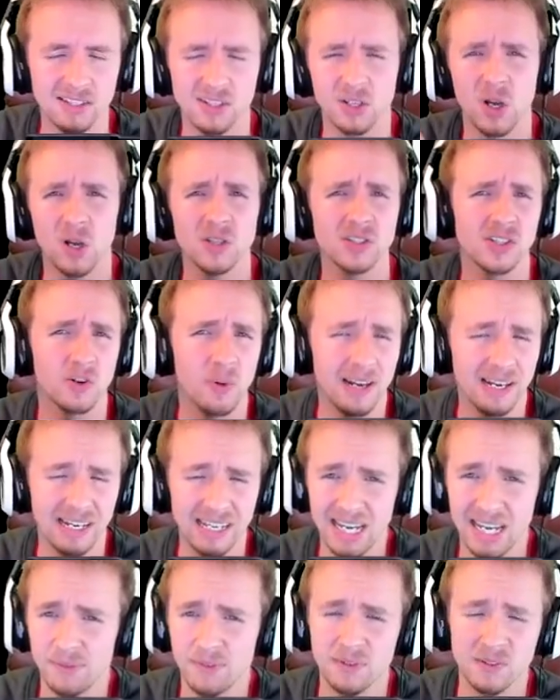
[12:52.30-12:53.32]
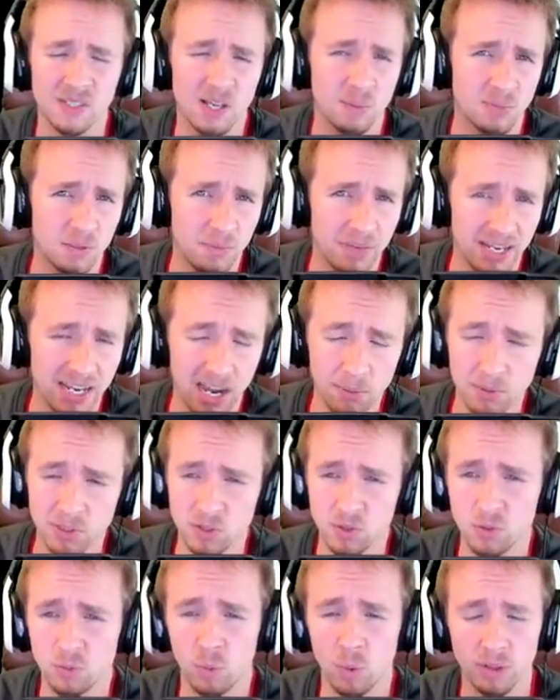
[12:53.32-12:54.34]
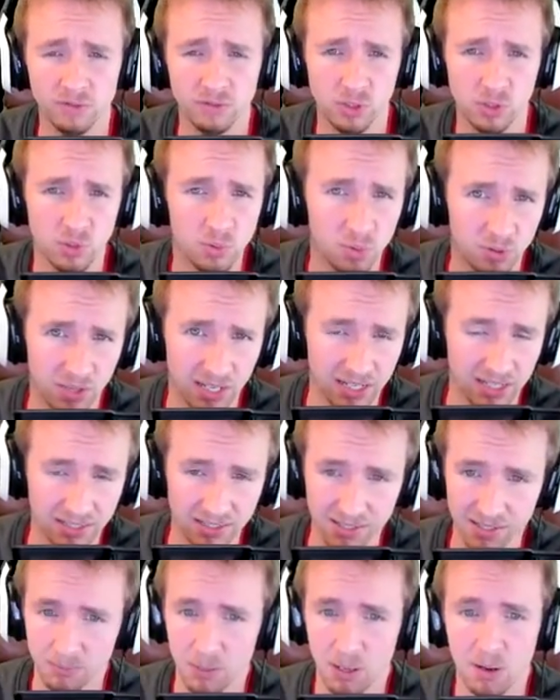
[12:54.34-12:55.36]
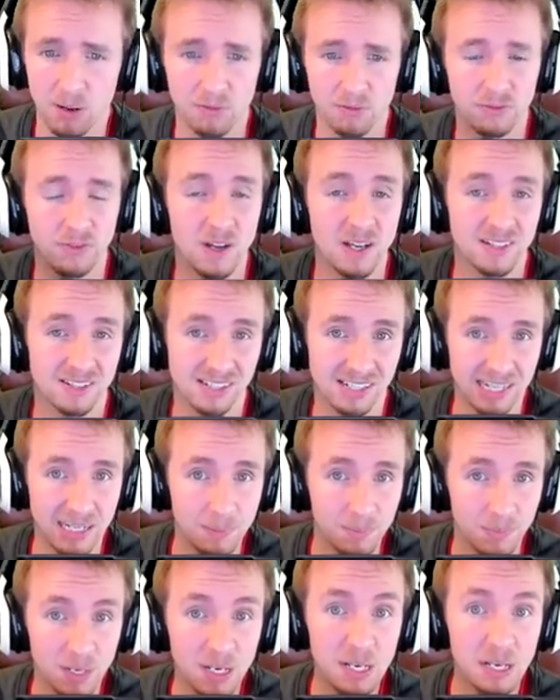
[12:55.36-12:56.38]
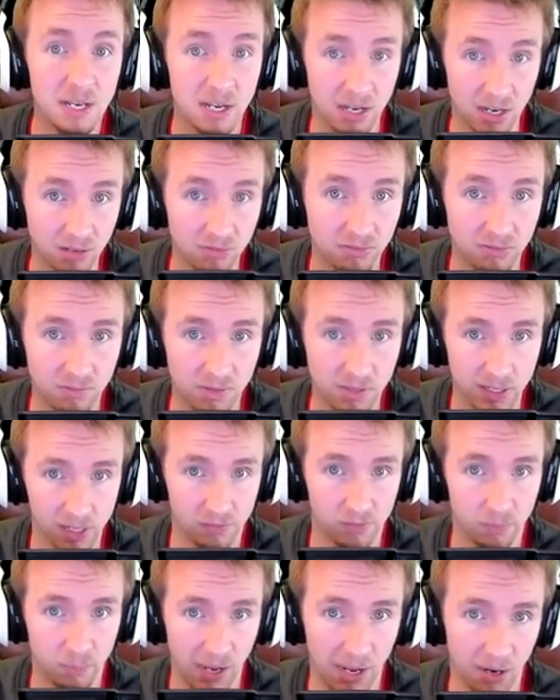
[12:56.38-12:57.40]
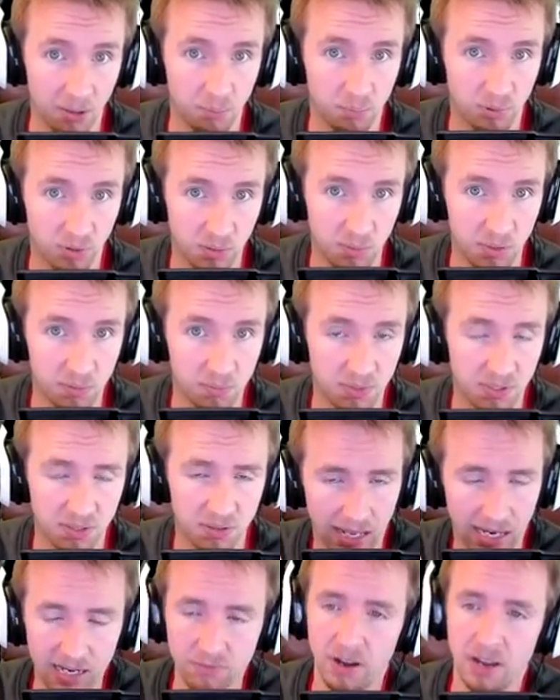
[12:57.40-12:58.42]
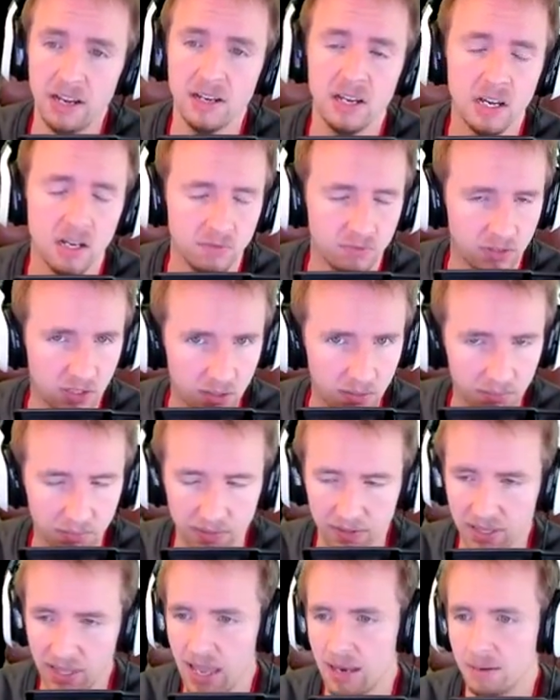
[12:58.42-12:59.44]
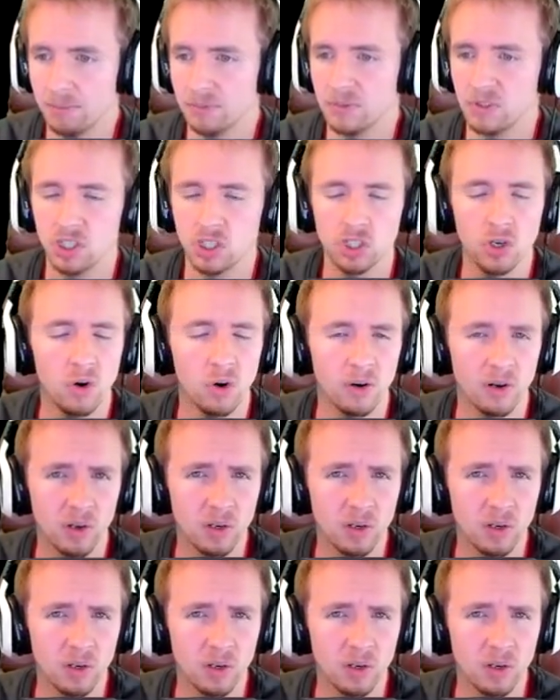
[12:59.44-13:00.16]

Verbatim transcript: And so consequently, if it was up to me, I would do one of two things. Firstly, nerf the overpowered premiums. And if I nerfed them, then sure, a